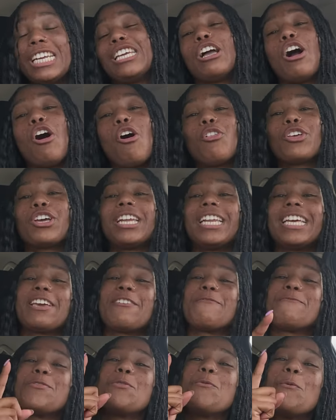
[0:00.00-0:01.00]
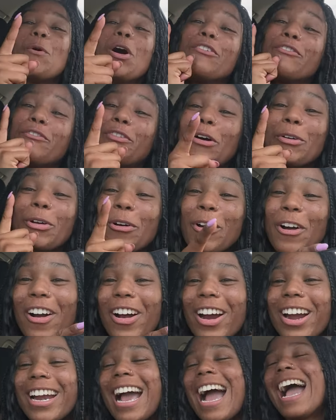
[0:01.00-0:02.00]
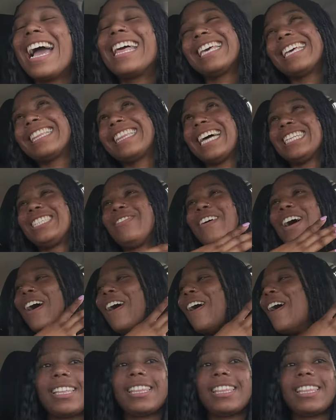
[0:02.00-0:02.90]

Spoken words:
yet y'all only gonna give me one photo card. I think that's foul.